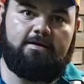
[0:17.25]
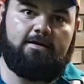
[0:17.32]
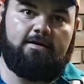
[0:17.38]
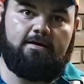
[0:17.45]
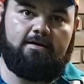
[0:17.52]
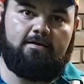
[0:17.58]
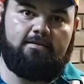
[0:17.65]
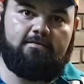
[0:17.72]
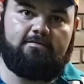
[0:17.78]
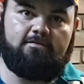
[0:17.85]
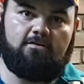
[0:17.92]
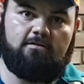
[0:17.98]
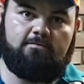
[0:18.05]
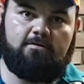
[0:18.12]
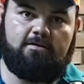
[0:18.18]
The
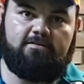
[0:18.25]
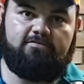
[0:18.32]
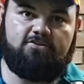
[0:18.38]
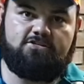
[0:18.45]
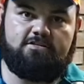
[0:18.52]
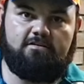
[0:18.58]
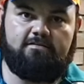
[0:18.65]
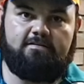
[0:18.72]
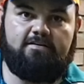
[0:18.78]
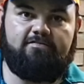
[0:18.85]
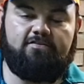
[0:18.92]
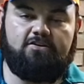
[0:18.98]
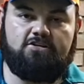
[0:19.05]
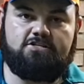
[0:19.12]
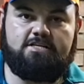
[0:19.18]
Sava divisionals have
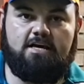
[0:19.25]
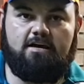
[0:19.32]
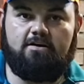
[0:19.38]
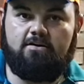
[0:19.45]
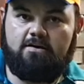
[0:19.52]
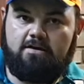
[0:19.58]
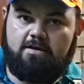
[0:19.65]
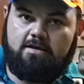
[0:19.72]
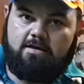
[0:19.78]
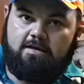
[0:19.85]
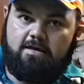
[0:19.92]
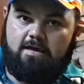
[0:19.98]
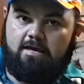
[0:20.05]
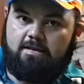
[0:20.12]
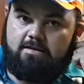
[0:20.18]
finished now,
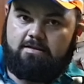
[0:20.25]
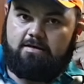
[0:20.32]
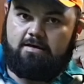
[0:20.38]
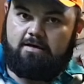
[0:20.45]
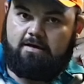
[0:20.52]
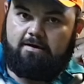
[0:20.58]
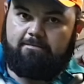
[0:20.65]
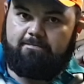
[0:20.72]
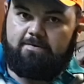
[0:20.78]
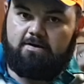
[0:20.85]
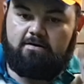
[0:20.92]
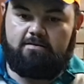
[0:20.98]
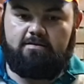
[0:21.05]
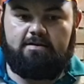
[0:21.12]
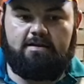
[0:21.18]
and
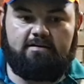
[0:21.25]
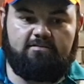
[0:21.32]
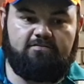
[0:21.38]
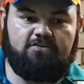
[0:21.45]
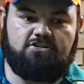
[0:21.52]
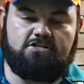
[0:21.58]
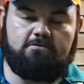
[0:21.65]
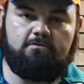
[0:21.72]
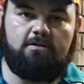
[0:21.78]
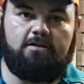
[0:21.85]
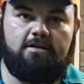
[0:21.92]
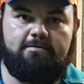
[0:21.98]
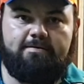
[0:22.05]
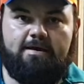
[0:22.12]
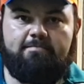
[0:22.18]
yeah, the next fishing will
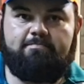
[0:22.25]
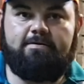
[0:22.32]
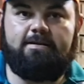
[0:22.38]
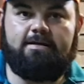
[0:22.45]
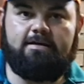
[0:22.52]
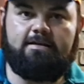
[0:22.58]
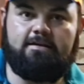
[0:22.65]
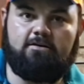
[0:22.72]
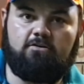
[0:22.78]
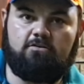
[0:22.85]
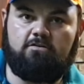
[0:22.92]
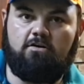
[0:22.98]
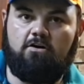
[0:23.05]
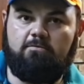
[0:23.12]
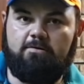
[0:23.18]
only be happening in
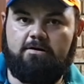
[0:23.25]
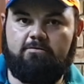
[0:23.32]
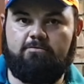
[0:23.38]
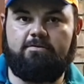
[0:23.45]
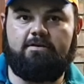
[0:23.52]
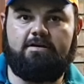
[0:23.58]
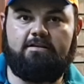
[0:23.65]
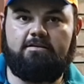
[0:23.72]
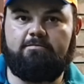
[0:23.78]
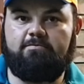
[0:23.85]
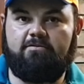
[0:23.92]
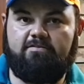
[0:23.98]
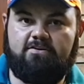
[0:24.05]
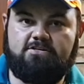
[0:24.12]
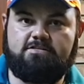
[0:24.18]
October with the
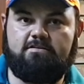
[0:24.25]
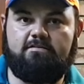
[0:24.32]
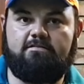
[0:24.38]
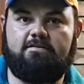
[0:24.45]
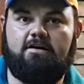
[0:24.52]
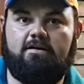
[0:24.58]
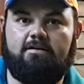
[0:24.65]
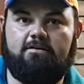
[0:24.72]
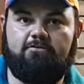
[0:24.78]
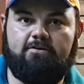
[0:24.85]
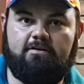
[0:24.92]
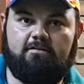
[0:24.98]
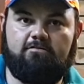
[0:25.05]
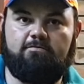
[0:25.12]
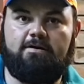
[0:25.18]
interprovincials down at
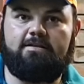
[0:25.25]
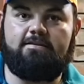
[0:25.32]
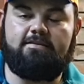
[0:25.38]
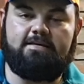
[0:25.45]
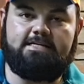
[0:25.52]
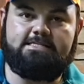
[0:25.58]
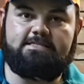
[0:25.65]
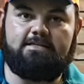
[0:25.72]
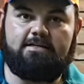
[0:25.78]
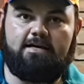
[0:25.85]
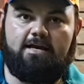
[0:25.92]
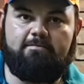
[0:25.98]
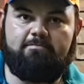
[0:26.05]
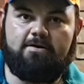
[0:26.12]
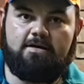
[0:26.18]
Wrigglesworth in the Eastern
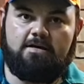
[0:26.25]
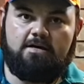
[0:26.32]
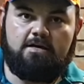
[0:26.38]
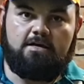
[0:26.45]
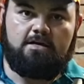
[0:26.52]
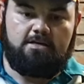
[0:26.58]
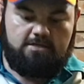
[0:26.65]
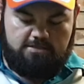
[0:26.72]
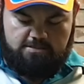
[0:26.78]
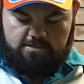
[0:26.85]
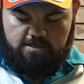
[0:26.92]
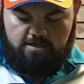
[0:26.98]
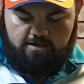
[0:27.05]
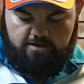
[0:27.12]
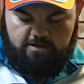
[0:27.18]
Cape.
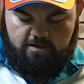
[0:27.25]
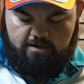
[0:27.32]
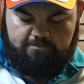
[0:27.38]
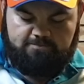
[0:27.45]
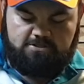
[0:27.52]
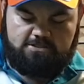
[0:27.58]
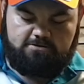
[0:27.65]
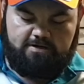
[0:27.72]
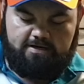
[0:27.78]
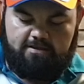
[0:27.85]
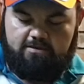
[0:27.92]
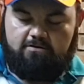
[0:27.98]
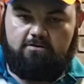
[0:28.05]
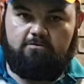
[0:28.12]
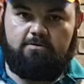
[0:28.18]
So yeah, just running
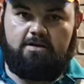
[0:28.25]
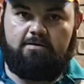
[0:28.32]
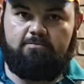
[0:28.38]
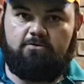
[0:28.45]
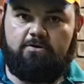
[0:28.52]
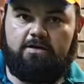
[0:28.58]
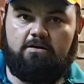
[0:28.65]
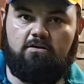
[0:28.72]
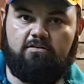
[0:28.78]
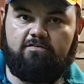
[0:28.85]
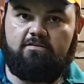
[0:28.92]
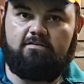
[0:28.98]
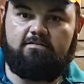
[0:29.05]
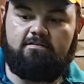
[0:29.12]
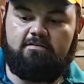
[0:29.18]
through what I'm doing
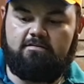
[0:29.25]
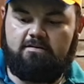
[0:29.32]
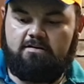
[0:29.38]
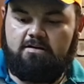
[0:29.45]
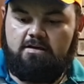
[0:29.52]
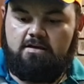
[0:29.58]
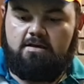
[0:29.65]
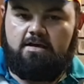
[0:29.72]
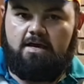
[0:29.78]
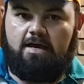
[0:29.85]
after season.